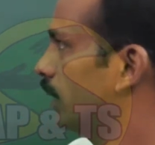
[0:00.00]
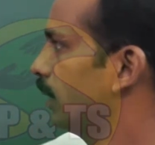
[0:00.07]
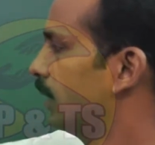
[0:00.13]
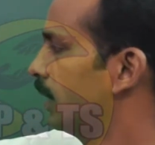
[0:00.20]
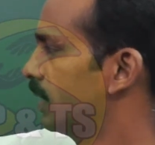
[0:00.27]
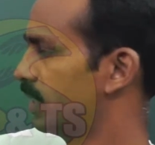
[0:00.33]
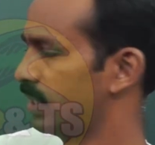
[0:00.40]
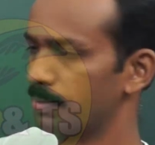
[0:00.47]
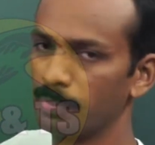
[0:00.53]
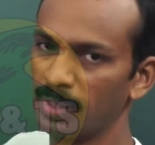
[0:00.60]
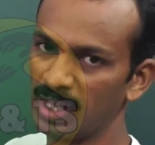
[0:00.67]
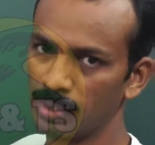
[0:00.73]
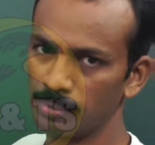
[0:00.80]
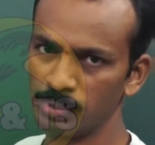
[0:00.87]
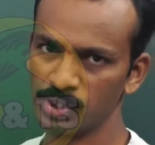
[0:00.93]
this
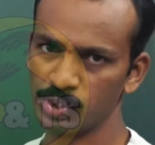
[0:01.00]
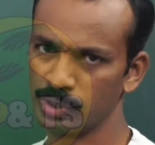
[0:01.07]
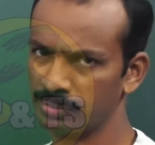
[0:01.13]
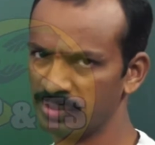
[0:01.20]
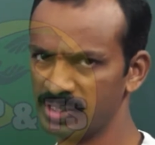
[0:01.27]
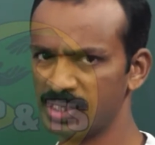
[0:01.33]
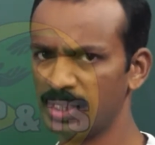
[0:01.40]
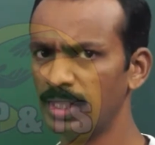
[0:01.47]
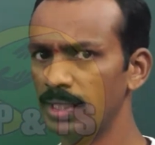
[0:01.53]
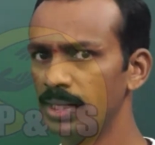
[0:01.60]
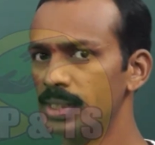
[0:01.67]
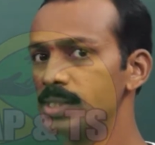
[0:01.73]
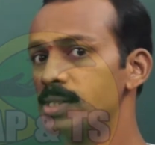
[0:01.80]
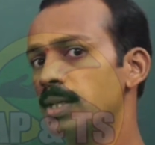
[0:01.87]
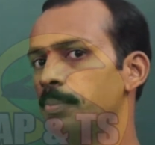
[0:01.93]
Paramecium is
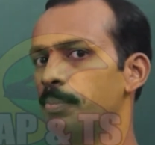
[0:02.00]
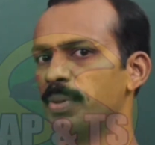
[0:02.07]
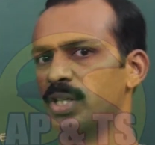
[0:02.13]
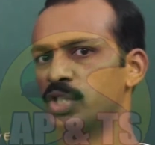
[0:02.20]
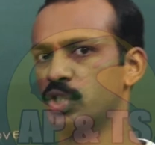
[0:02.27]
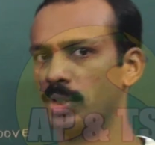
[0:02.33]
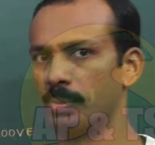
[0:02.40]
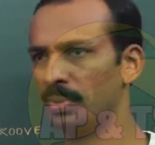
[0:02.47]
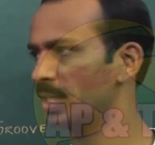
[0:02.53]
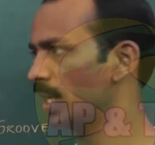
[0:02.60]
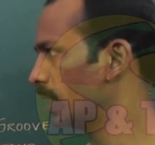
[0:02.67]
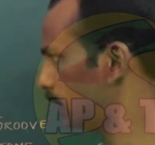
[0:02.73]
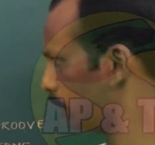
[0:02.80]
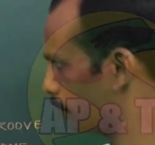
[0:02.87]
in slipper shape. It has a